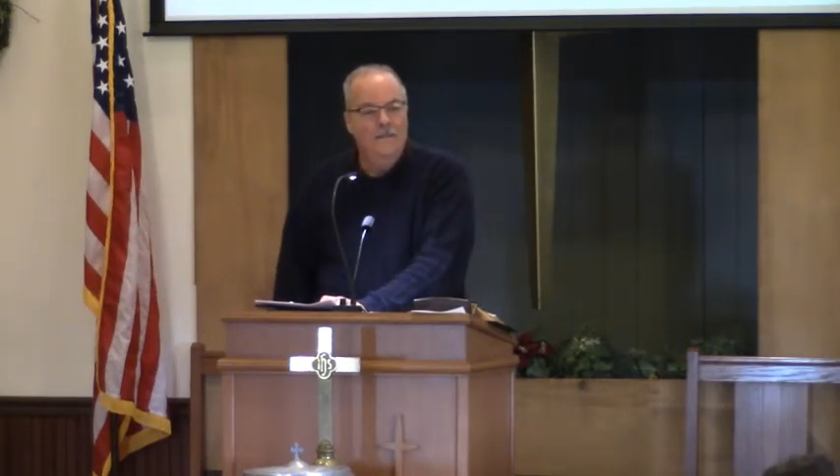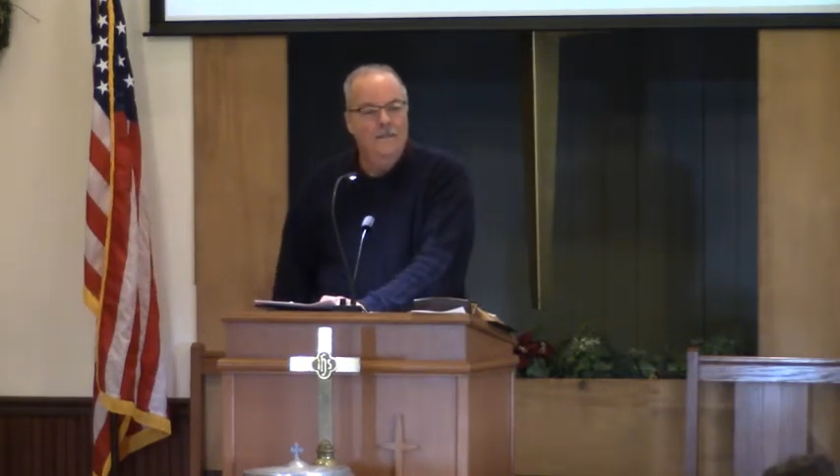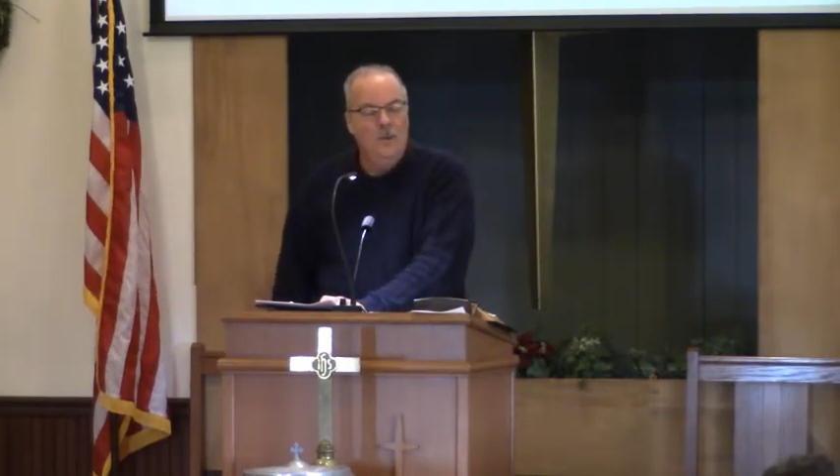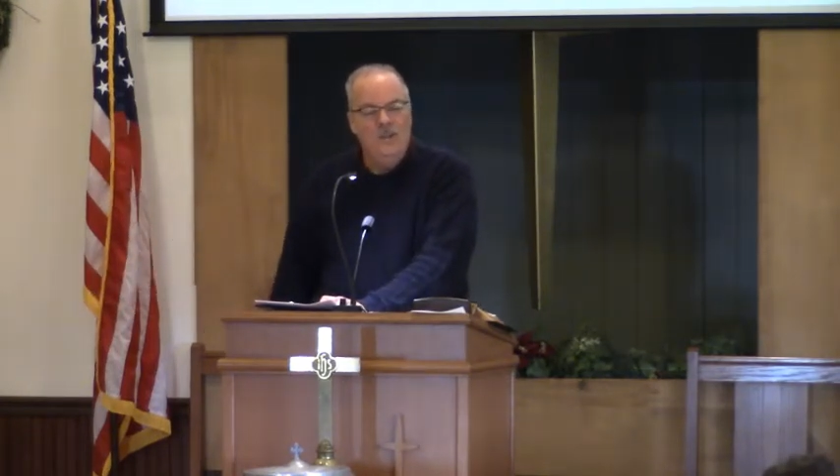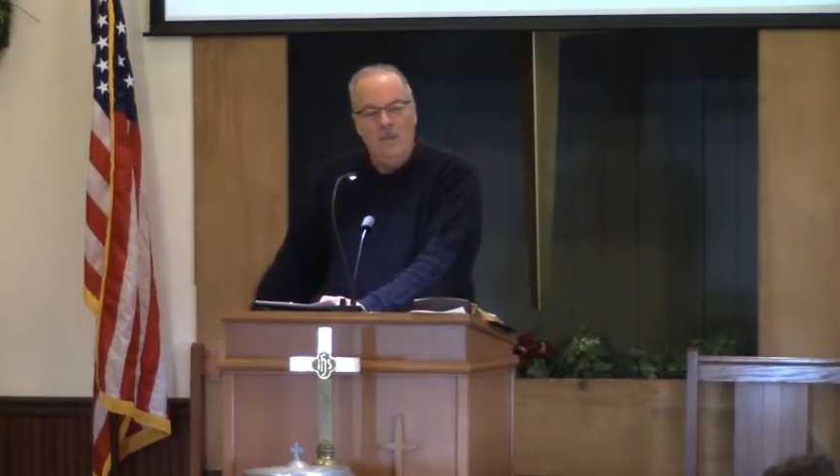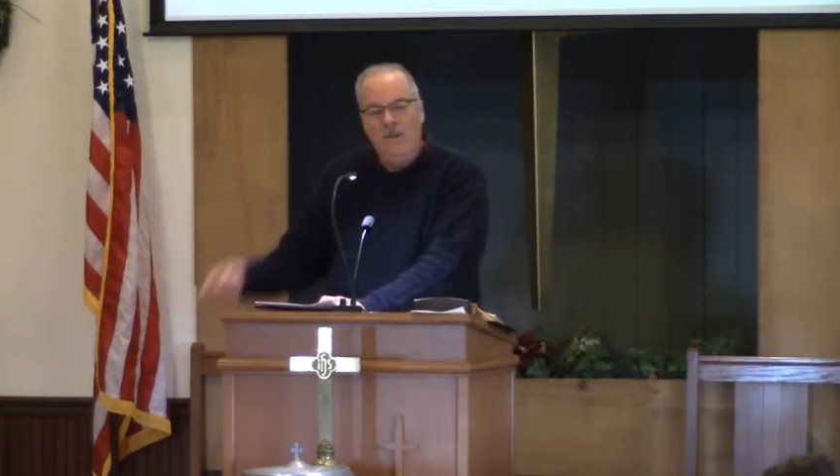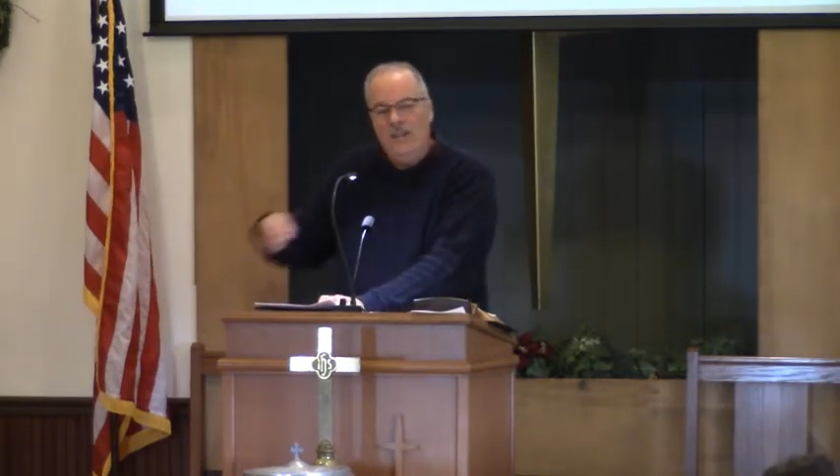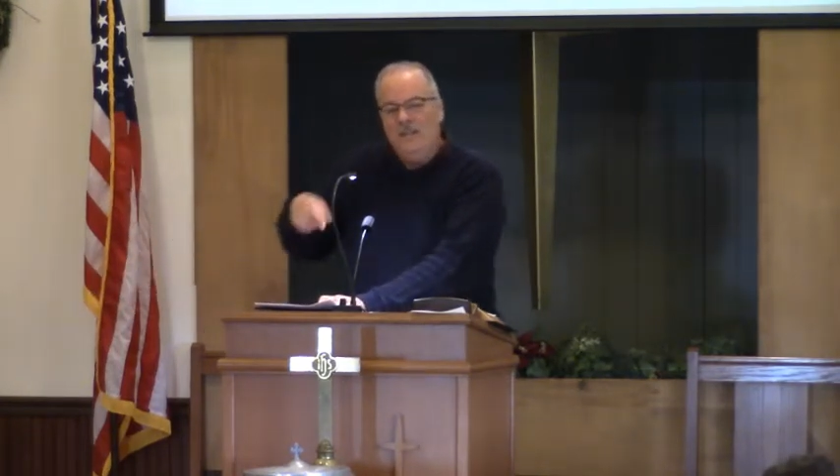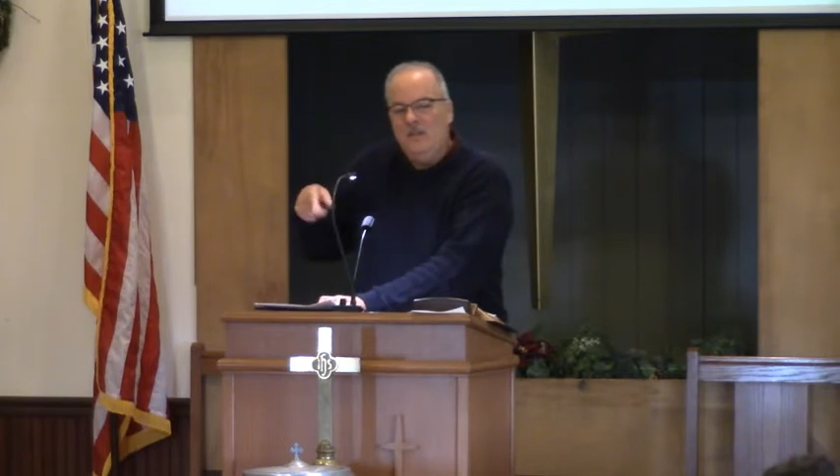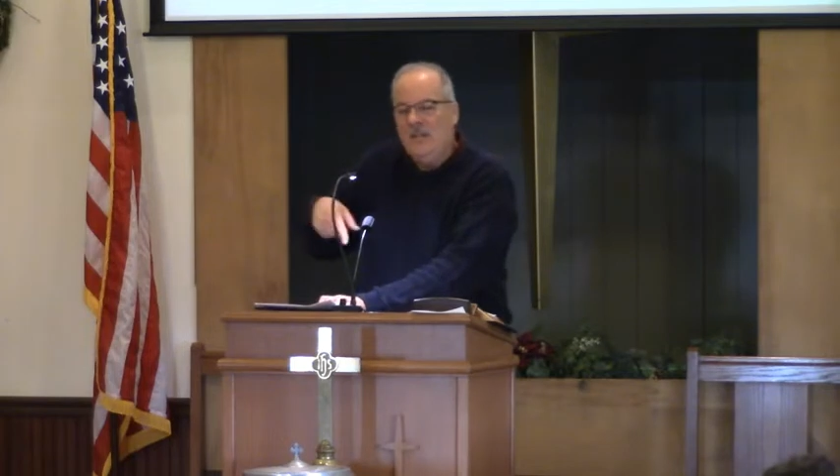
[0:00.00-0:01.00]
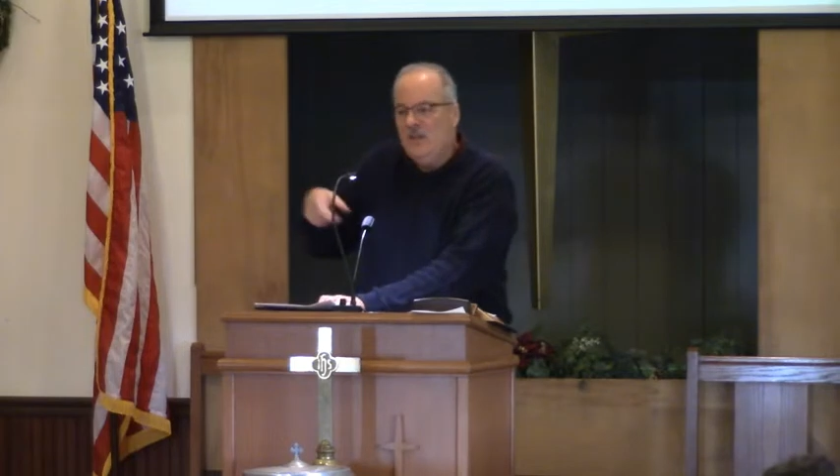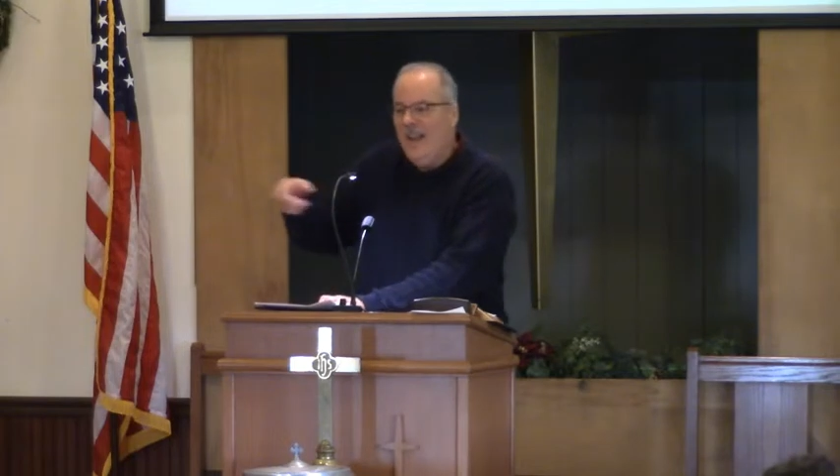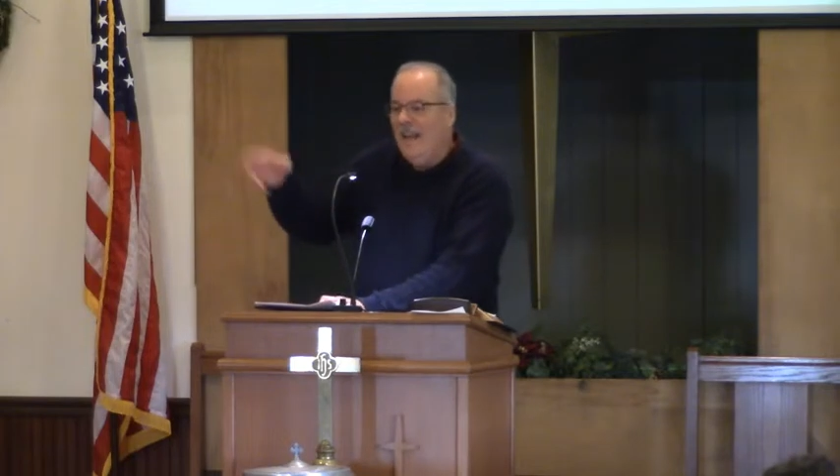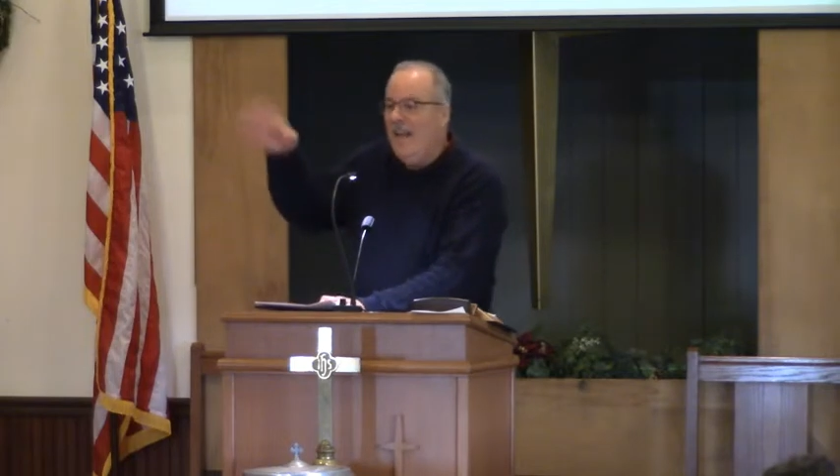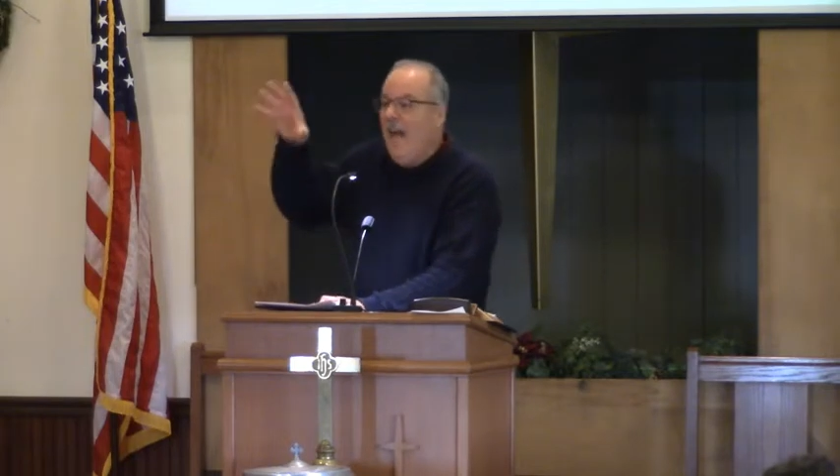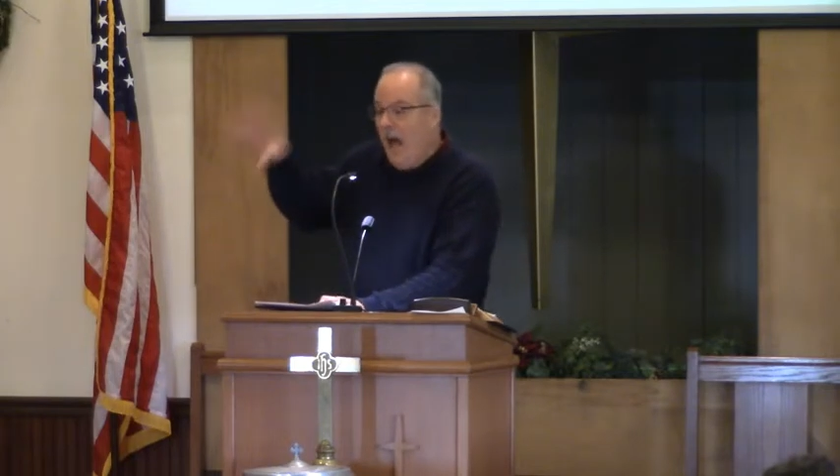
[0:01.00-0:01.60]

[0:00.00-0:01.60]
You see, what Jesus is saying,